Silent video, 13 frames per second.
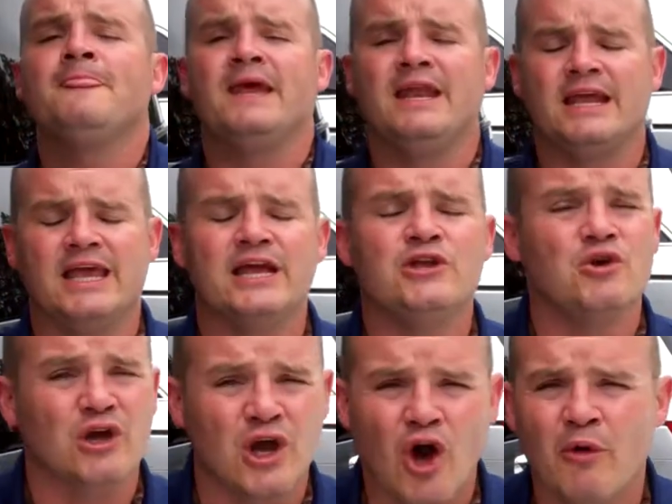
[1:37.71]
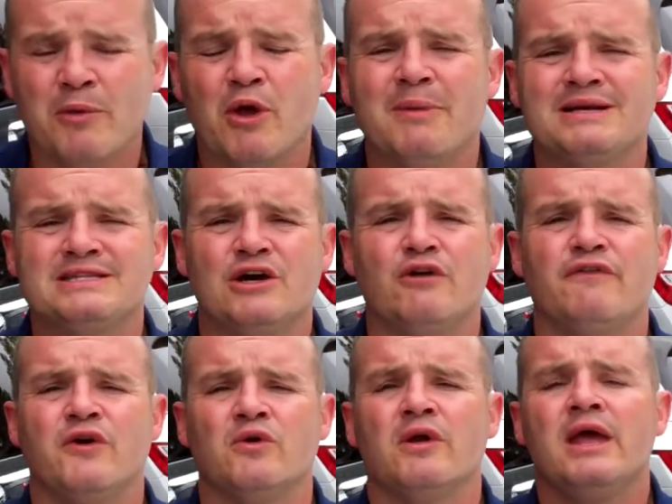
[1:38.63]
And again, you can call me on my cell
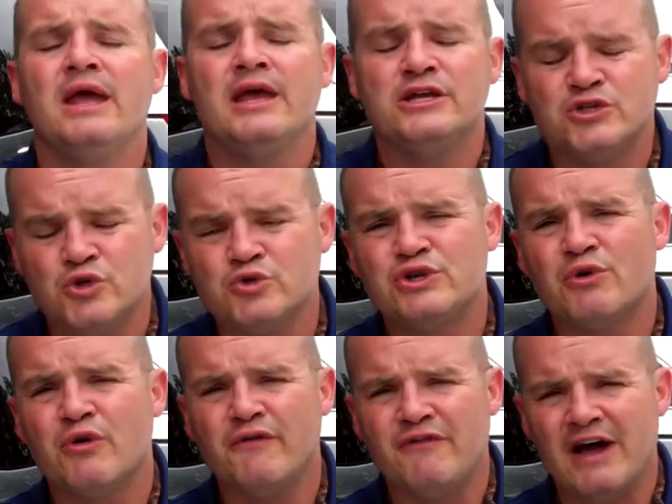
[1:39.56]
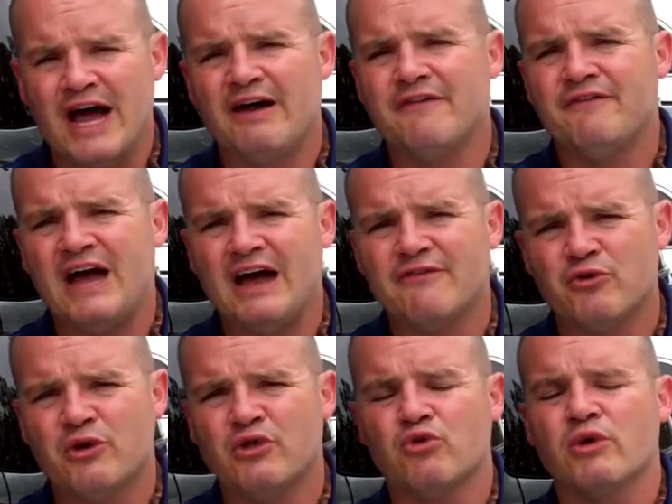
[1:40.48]
phone, two zero five, five
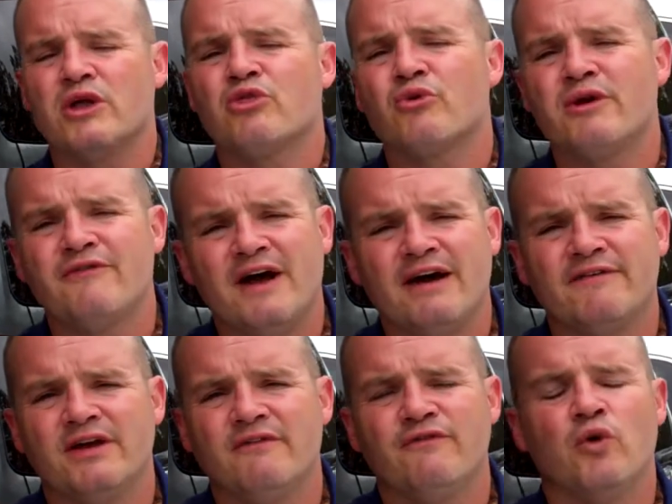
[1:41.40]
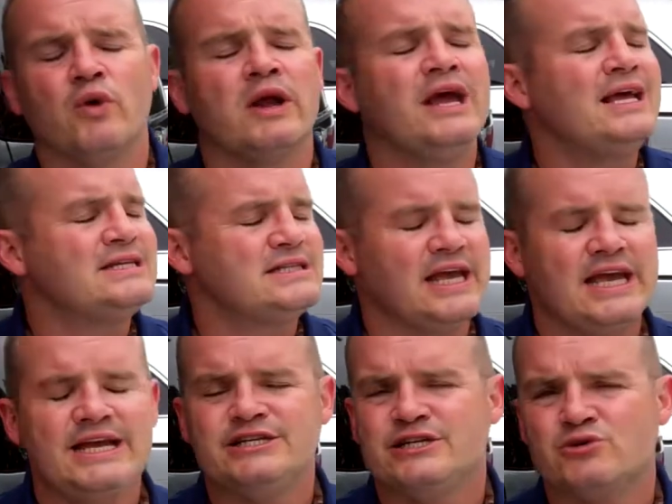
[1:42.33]
three three, three five eight four. It's the
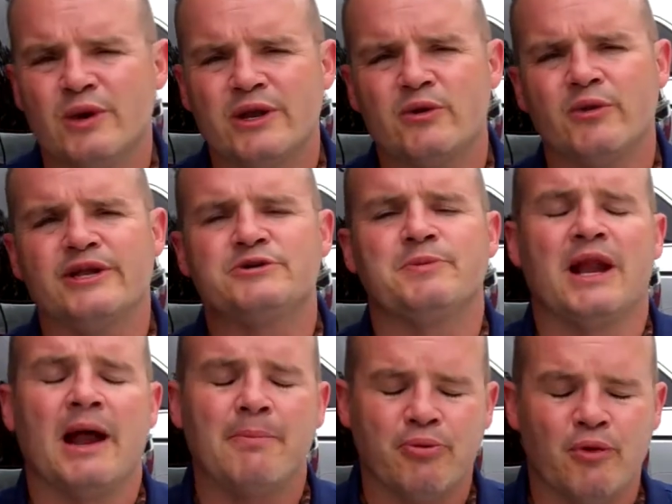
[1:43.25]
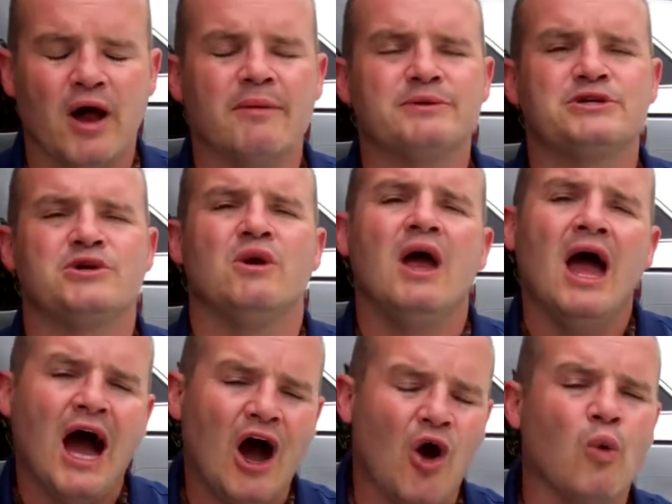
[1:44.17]
easiest way to reach me, and I promise you,
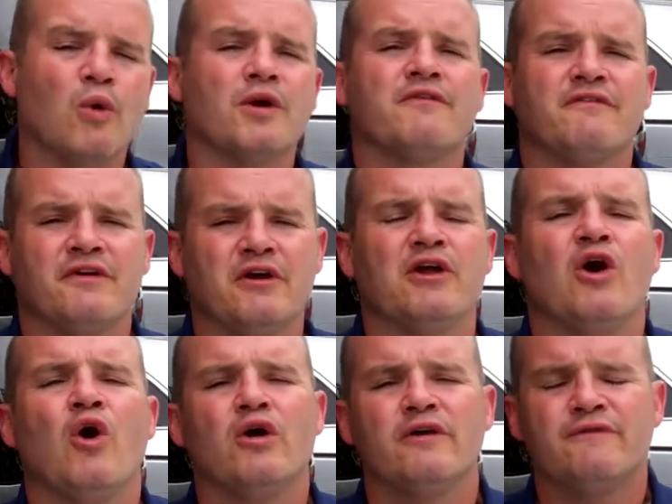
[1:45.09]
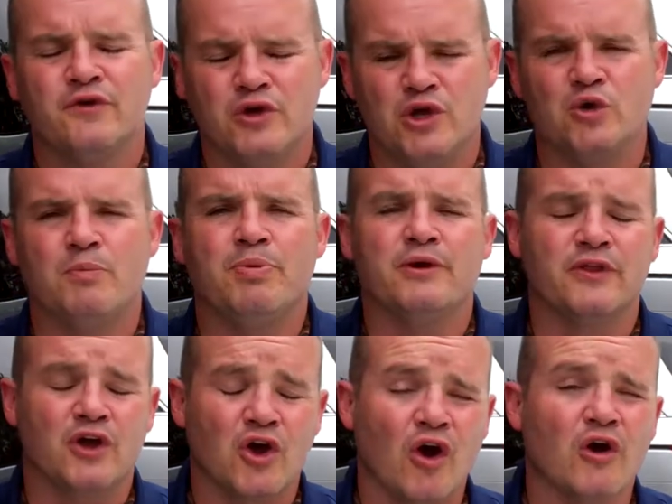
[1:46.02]
I'll work very hard for you, putting
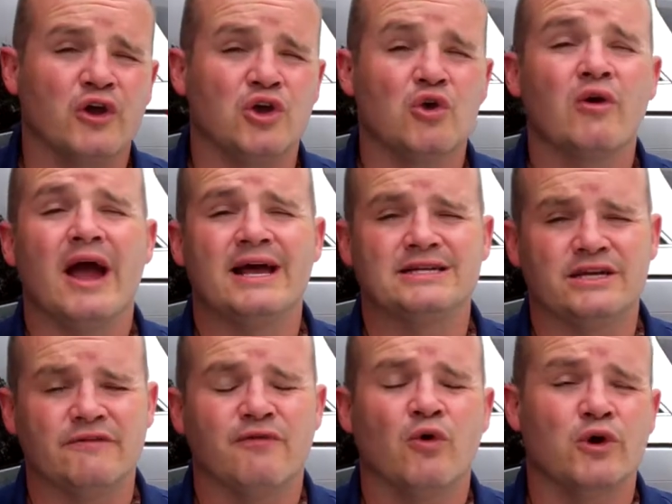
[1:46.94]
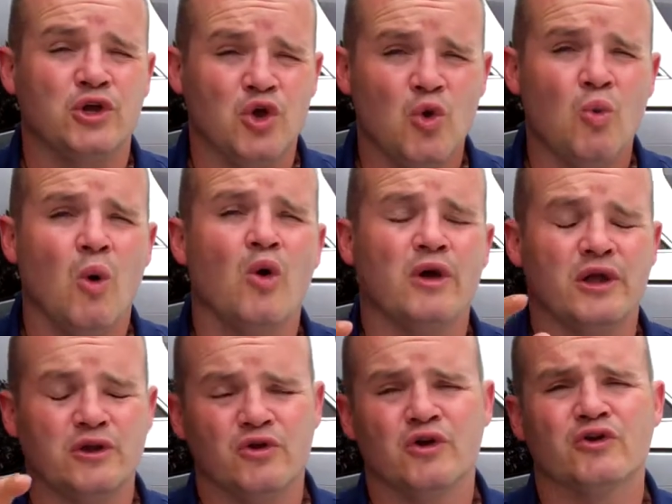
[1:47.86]
the car you're asking for and you want
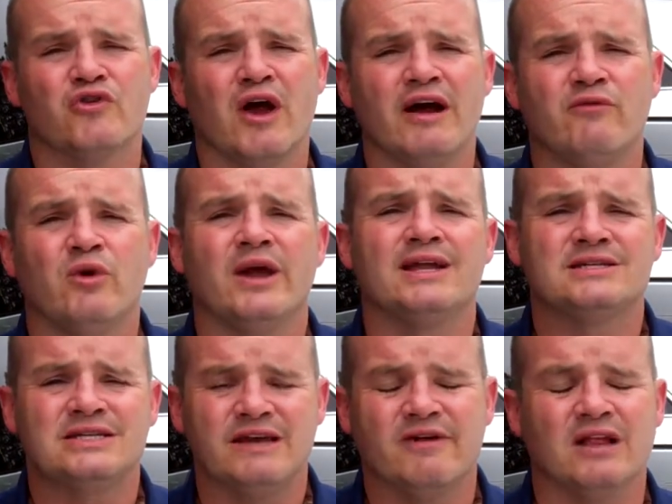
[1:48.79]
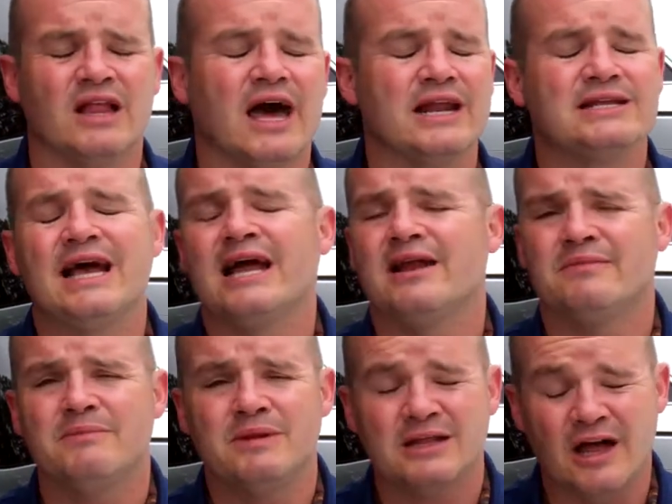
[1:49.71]
in your driveway, and save you a lot of time.
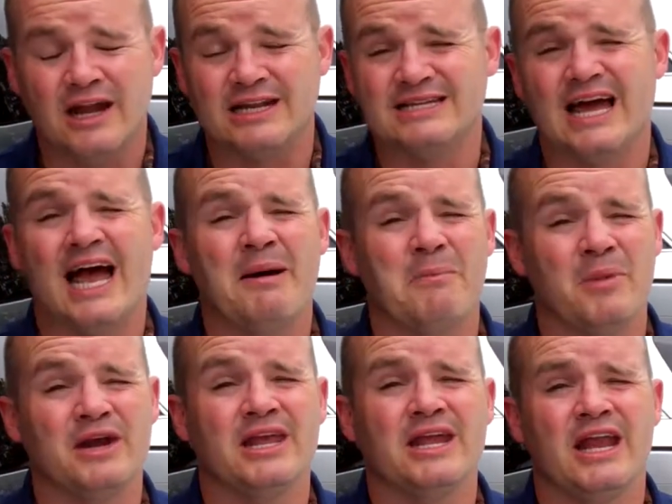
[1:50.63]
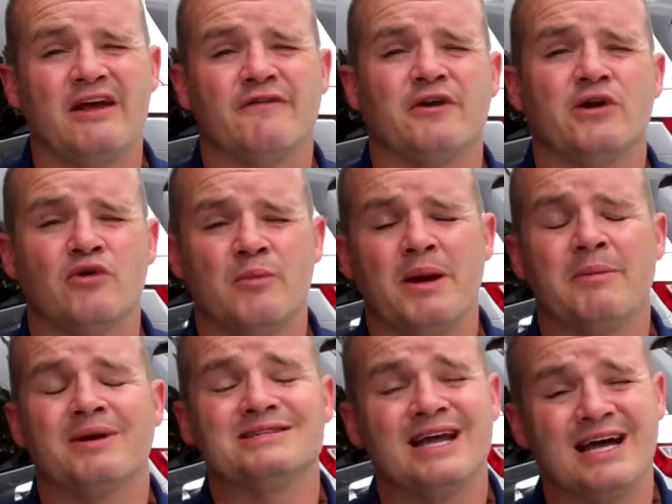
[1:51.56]
A lot of time, money, and effort. And
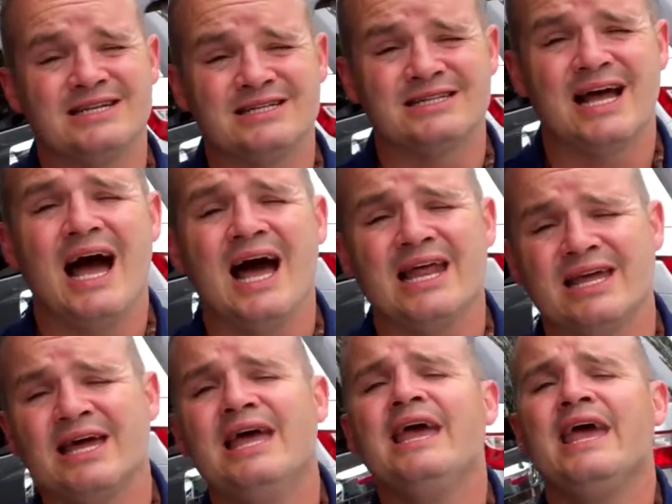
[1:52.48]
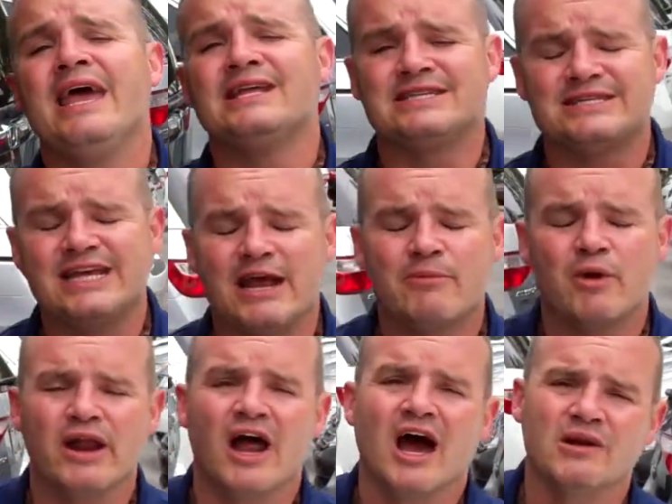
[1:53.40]
remember, it's not just a Honda, it's a
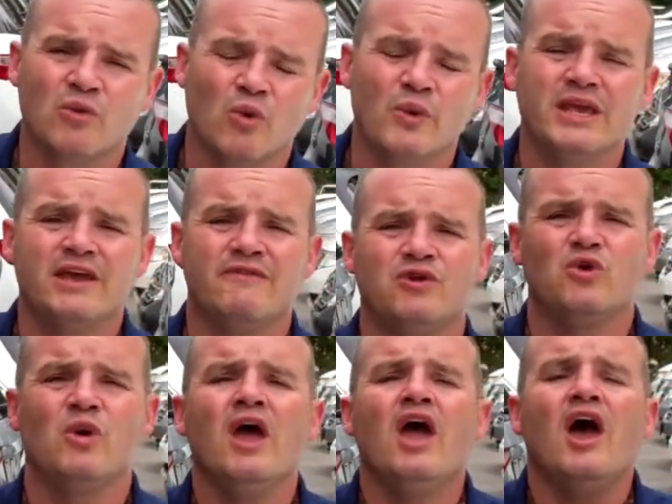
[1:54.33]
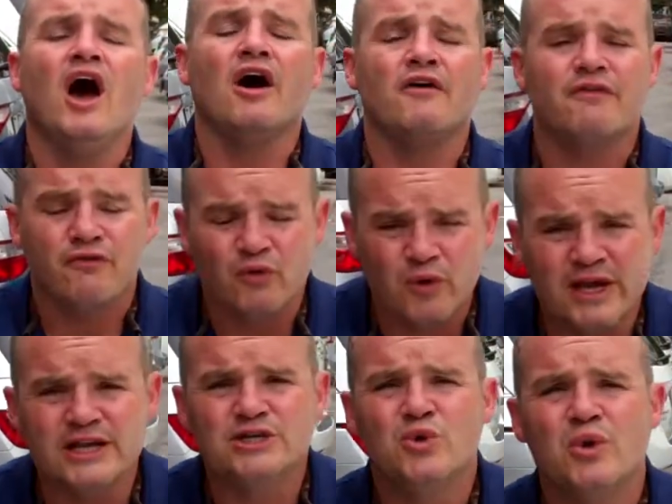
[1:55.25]
Tameron Honda, where we give you a
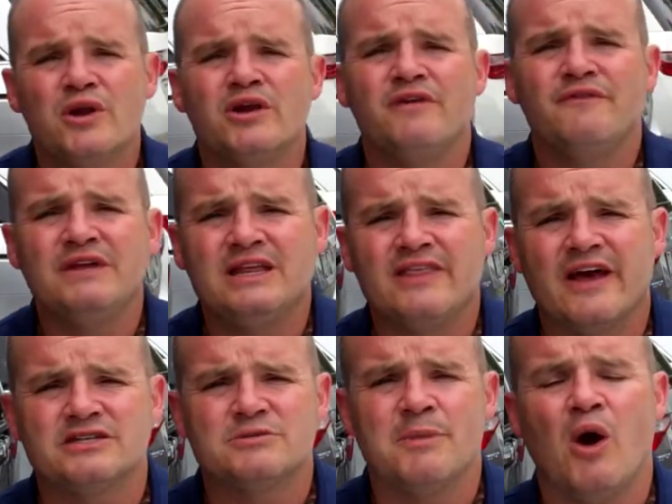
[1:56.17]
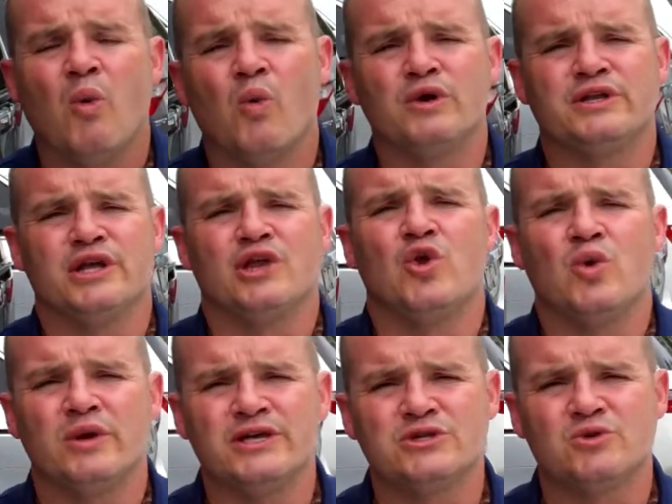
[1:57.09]
free two hundred fifty thousand mile warranty at
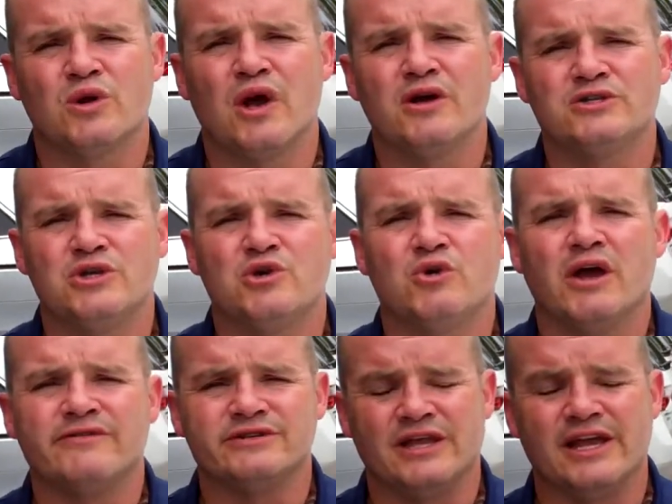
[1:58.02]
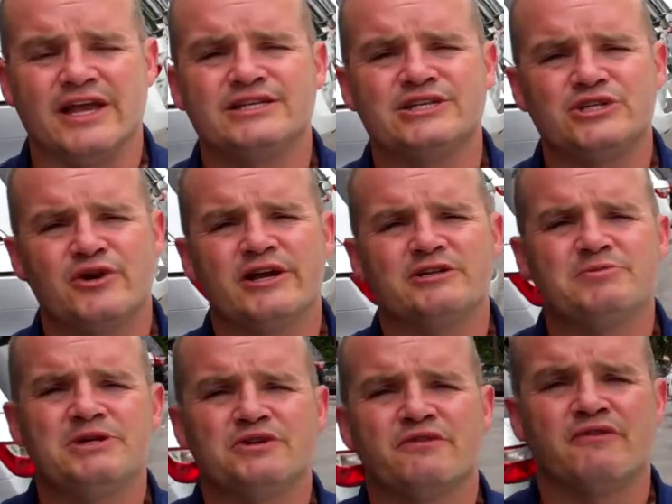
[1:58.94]
no additional cost to you. Covers the engine,
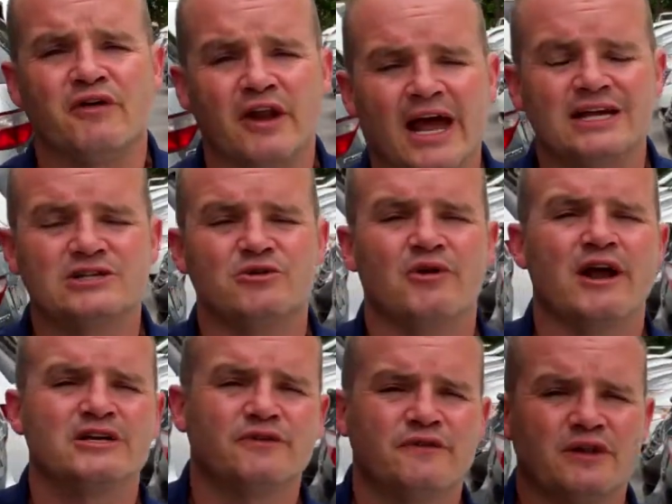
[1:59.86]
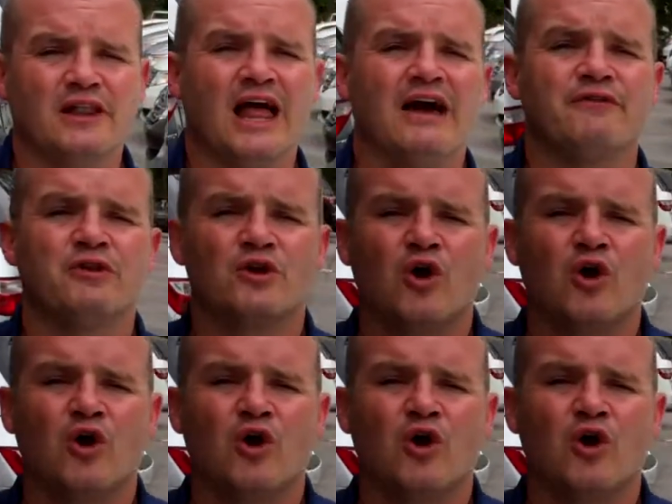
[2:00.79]
transmission, front axle, and rear axle for the life of the